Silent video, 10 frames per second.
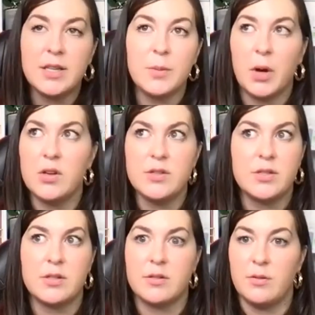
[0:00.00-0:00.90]

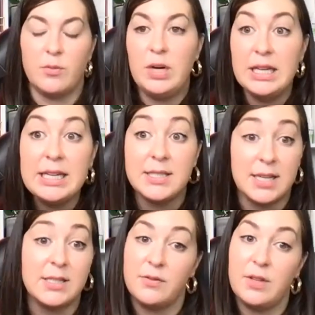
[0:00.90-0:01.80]
composed really
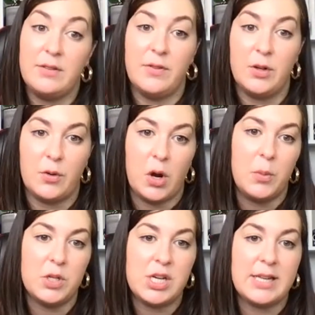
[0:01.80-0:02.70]
extensively for the
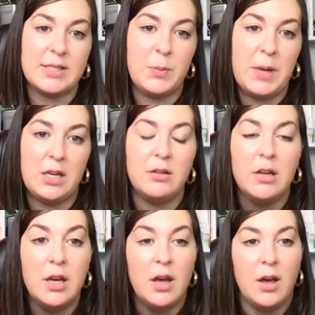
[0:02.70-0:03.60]
group, which has been
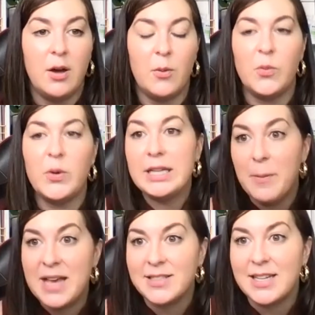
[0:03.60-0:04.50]
really
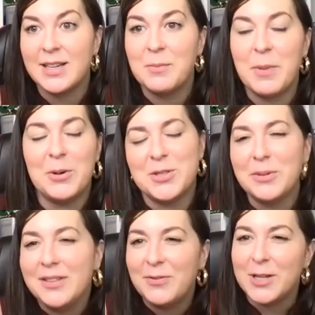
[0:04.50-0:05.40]
amazing, but also
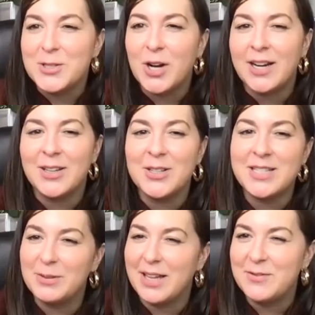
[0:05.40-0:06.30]
really frustrating because
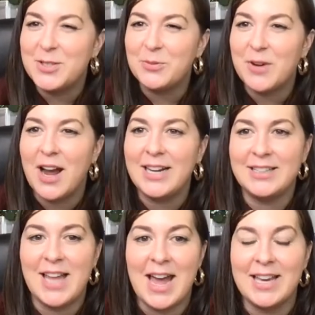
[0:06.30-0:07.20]
he loves to write
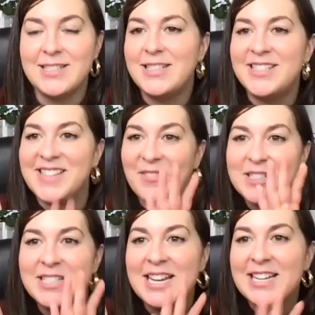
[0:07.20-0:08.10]
in like
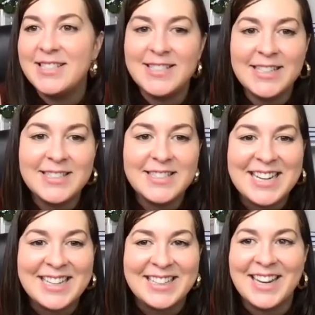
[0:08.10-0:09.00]

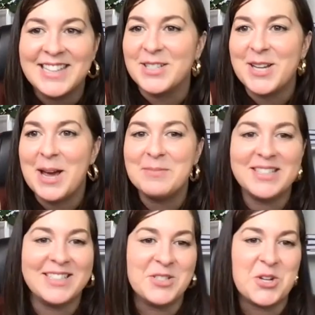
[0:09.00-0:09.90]
1716 as a time
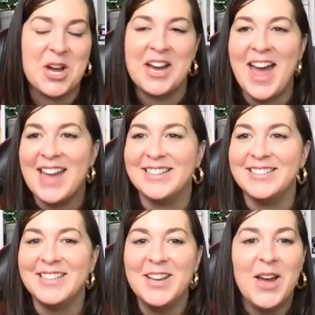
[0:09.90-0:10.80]
signature.
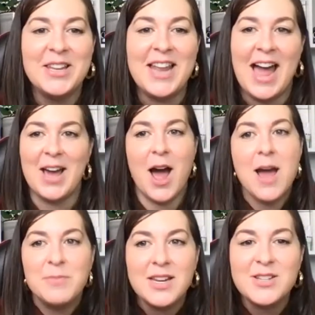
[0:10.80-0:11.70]
And like,
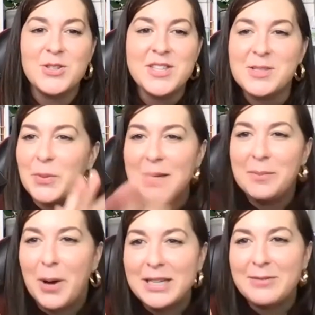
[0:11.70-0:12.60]
I'm going to do this
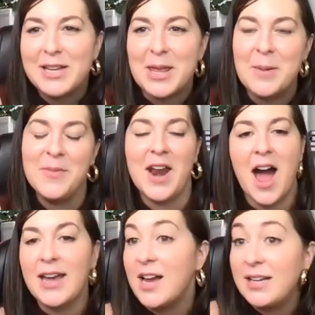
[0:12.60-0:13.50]
weird polyrhythm that
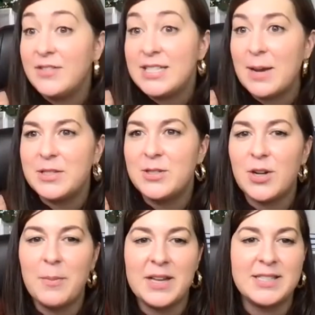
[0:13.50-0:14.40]
I can't even
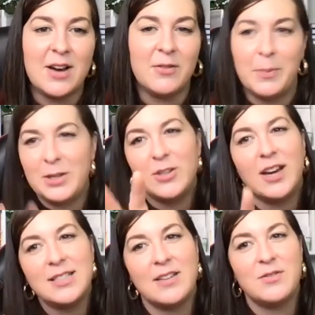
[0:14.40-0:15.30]
demonstrate myself, but you
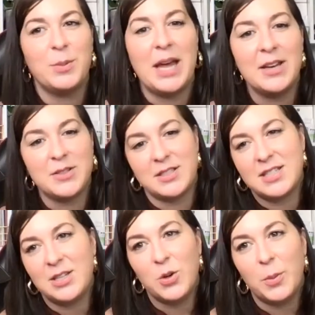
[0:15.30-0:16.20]
guys have to play it because
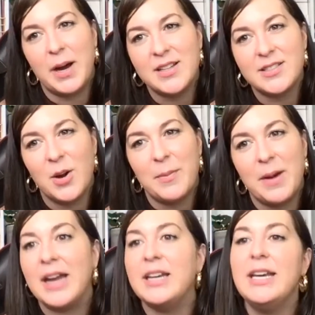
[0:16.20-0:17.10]
it's in your parts, not
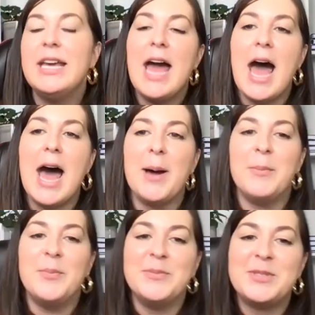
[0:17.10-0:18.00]
mine.
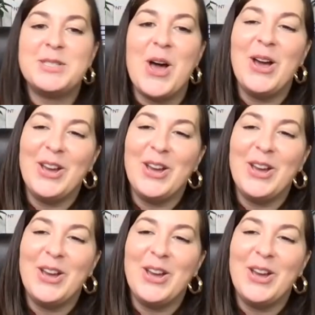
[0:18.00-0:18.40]
So